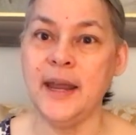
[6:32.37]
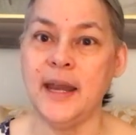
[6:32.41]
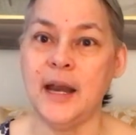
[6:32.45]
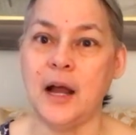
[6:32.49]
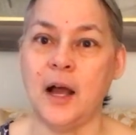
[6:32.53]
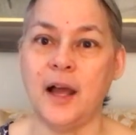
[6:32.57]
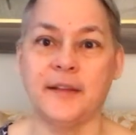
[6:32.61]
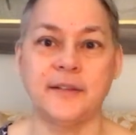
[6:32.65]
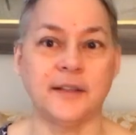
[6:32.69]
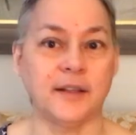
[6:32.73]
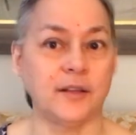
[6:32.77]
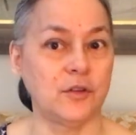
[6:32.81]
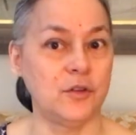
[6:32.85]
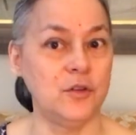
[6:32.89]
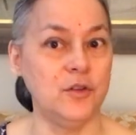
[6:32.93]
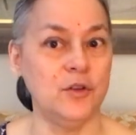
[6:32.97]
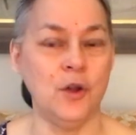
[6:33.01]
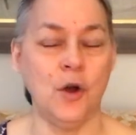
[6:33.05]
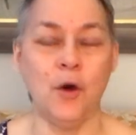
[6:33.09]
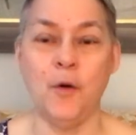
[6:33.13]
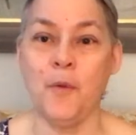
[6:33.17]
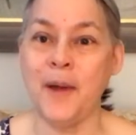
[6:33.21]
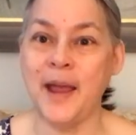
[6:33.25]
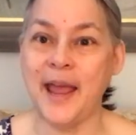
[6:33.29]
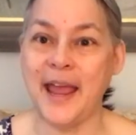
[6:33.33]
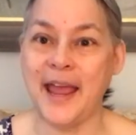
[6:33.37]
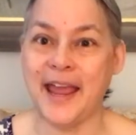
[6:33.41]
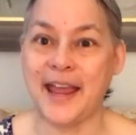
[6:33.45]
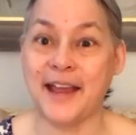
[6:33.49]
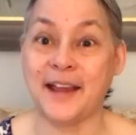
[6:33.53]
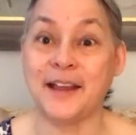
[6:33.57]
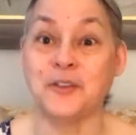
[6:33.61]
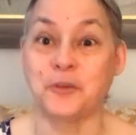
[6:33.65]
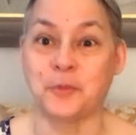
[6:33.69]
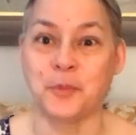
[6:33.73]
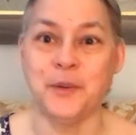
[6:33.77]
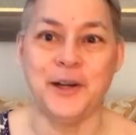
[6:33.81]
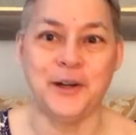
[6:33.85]
And I said, no way,
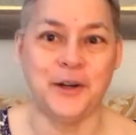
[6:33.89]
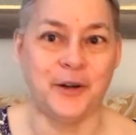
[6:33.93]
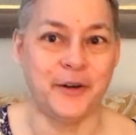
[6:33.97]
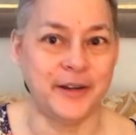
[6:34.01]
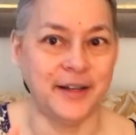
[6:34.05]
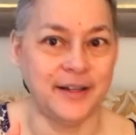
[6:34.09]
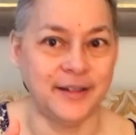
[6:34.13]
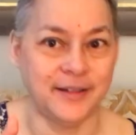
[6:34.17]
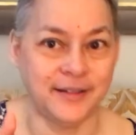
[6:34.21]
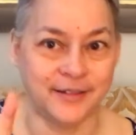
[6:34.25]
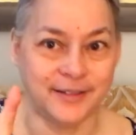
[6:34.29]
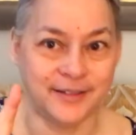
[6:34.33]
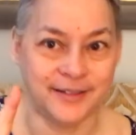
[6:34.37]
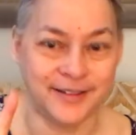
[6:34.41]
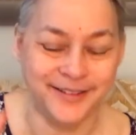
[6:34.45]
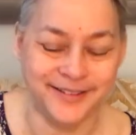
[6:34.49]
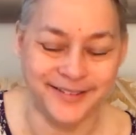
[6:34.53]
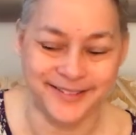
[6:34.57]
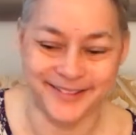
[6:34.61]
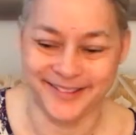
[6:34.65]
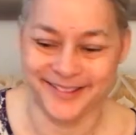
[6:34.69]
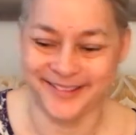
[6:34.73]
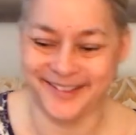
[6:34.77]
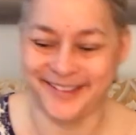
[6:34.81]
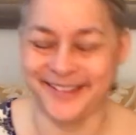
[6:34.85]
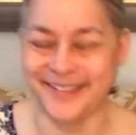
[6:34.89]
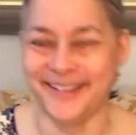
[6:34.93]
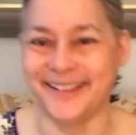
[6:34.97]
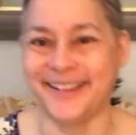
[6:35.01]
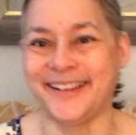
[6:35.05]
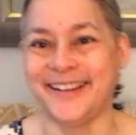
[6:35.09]
because we'd already discussed this.